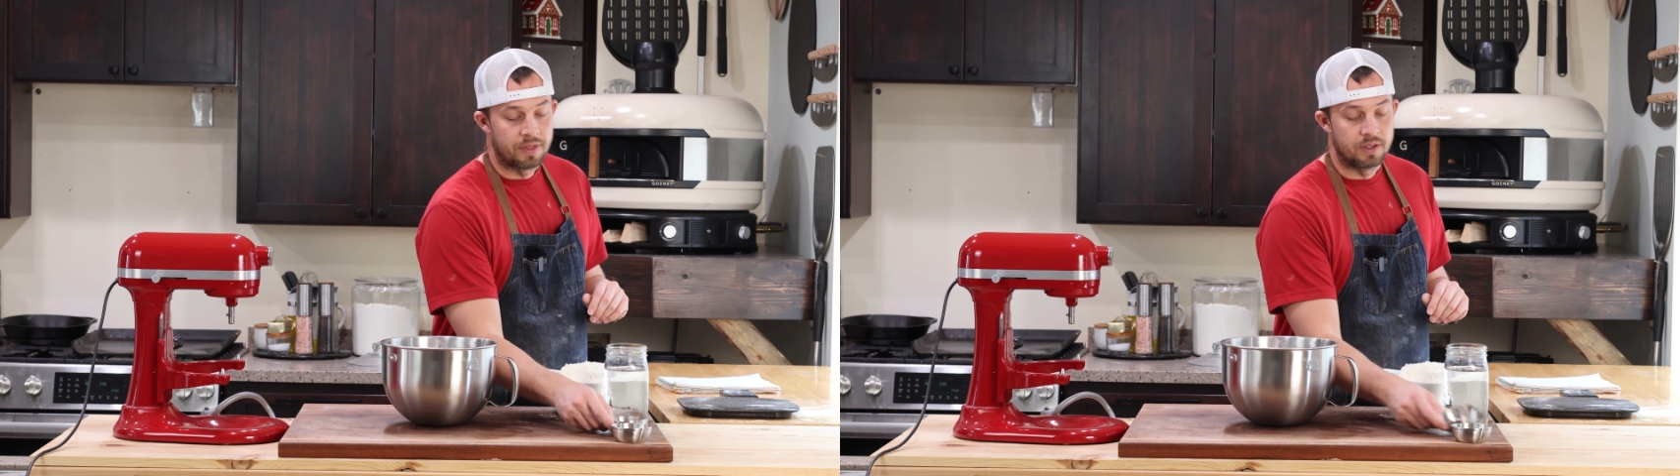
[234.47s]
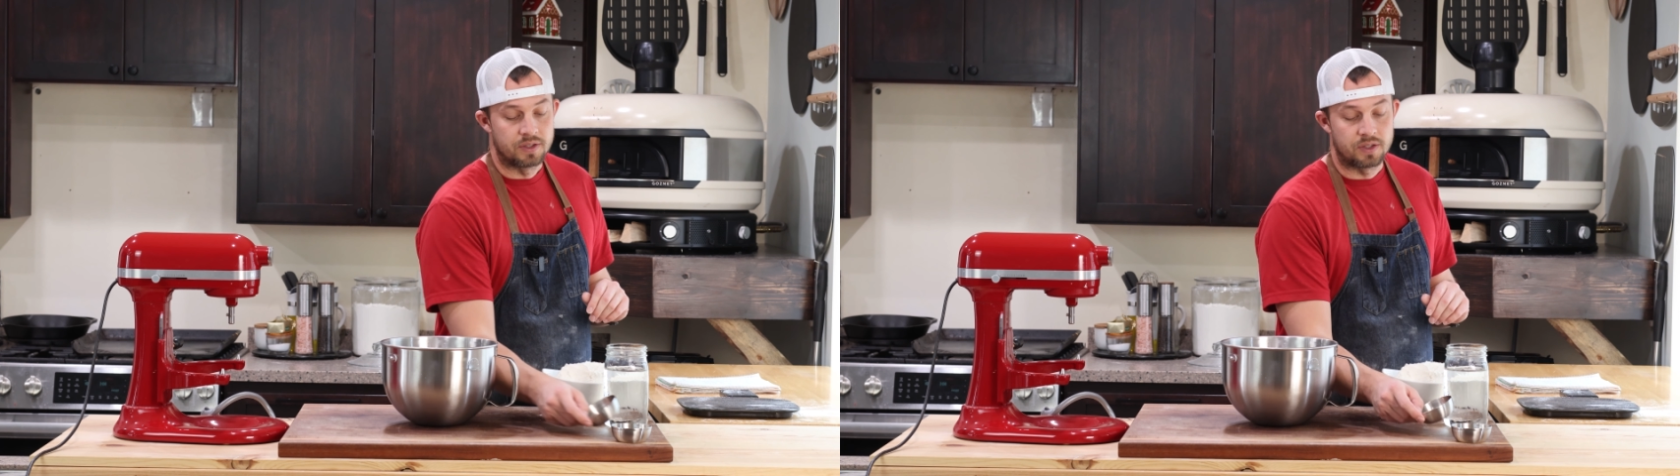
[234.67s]

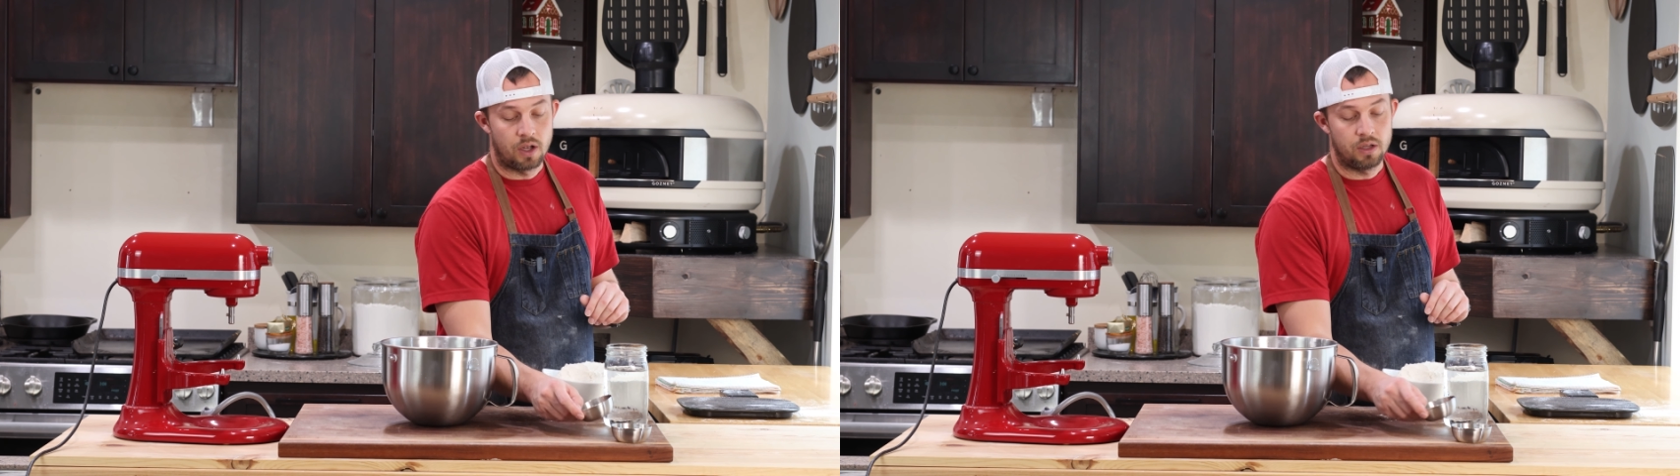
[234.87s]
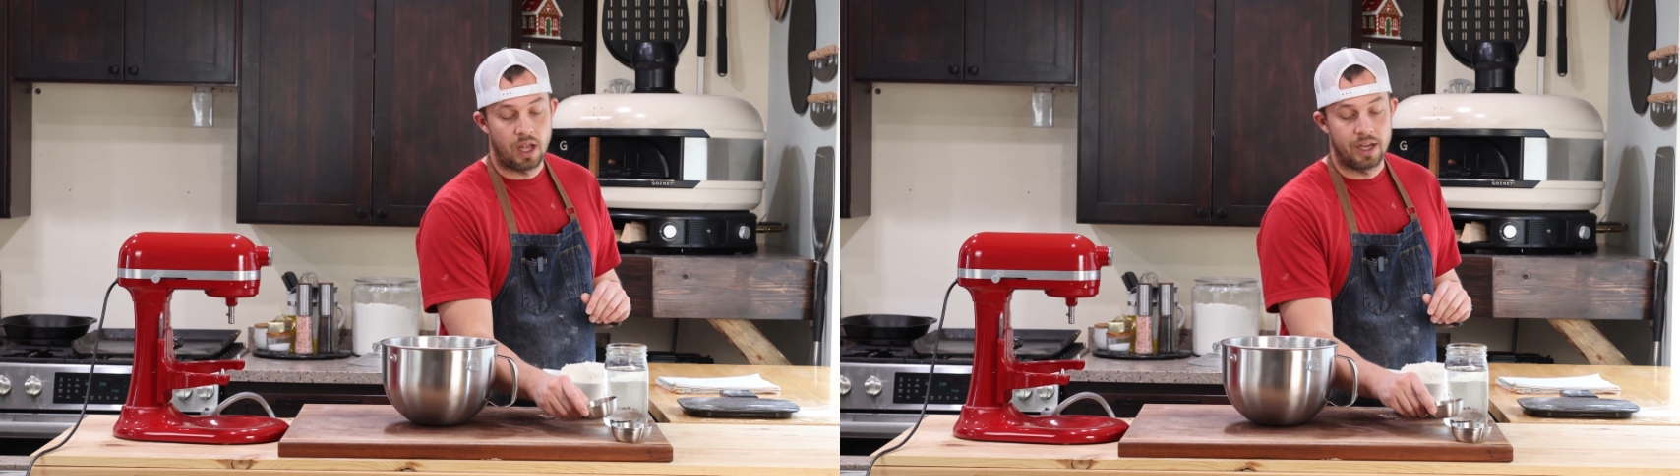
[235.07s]

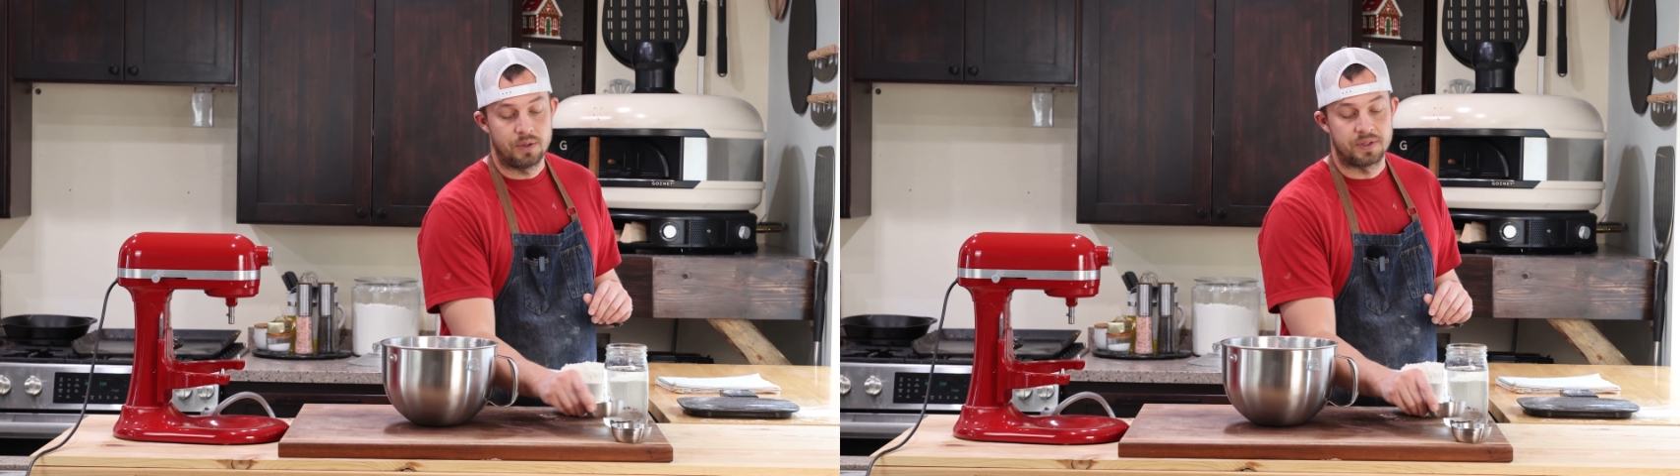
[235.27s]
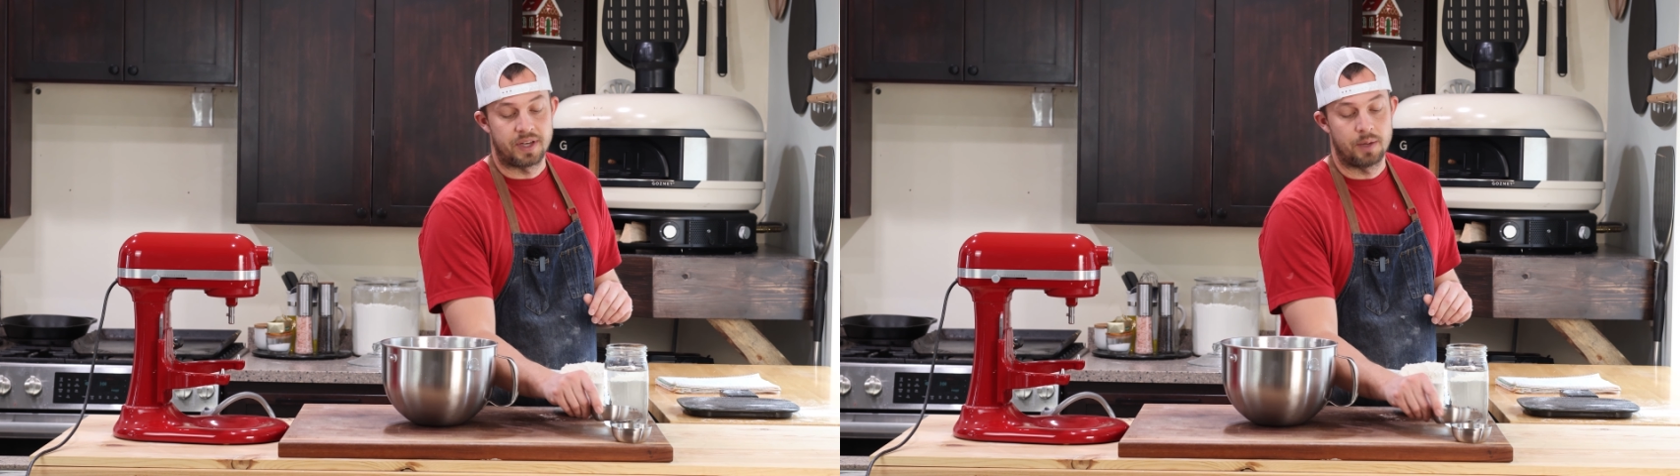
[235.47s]
Salt, I
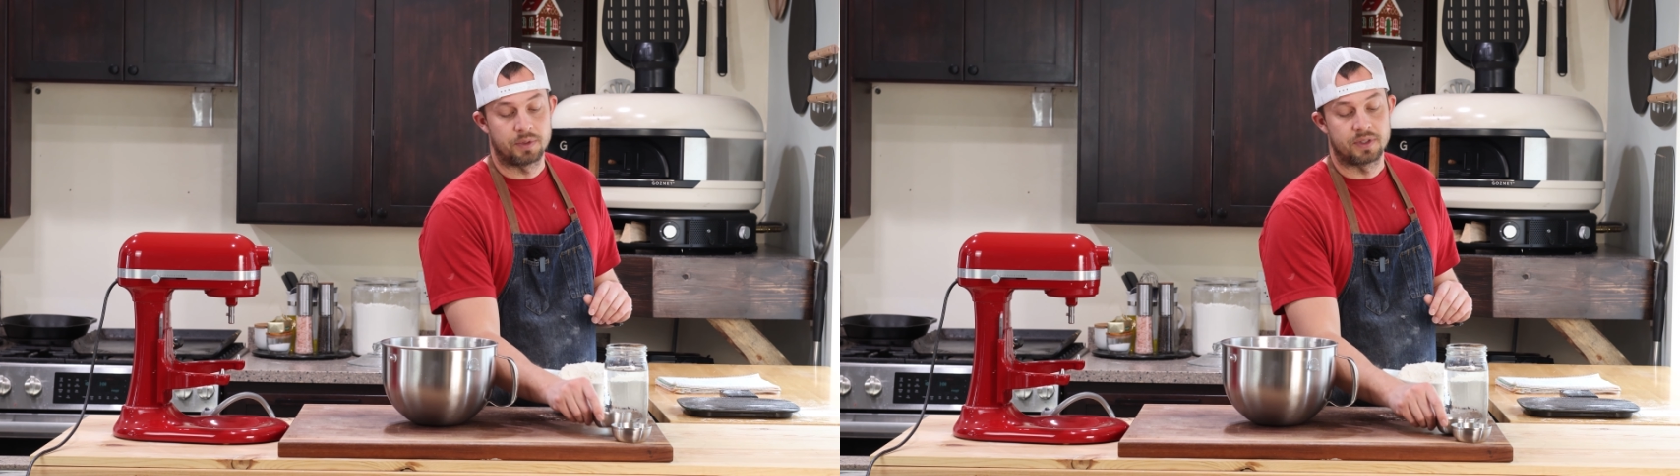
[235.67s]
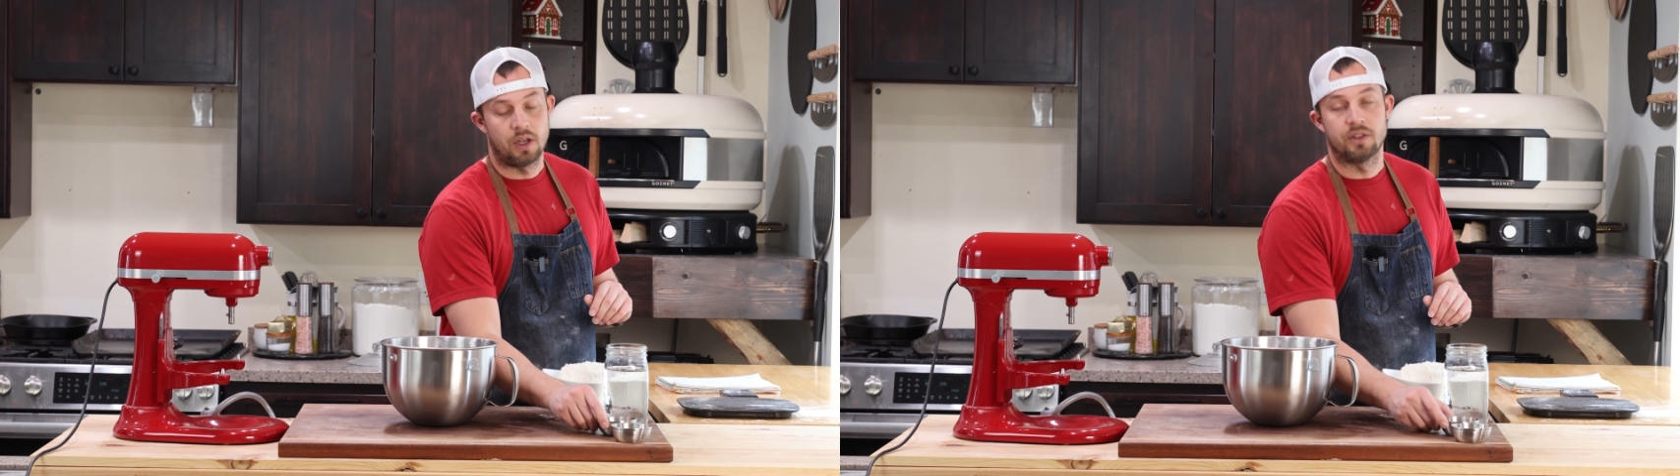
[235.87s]
use
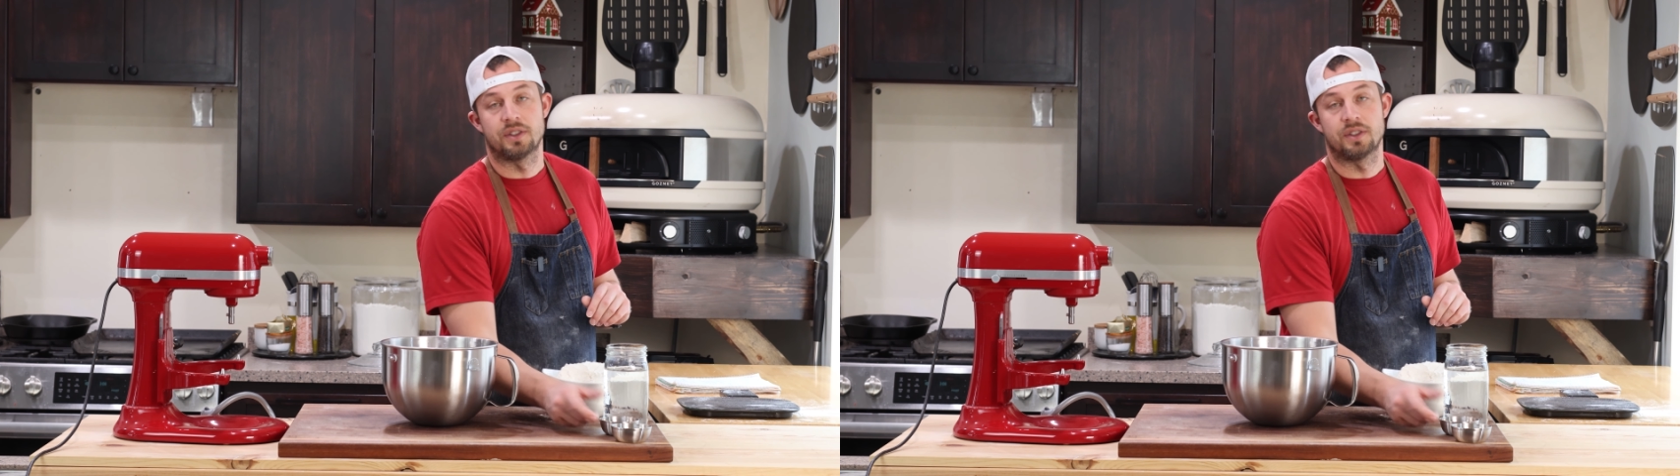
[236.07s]
table salt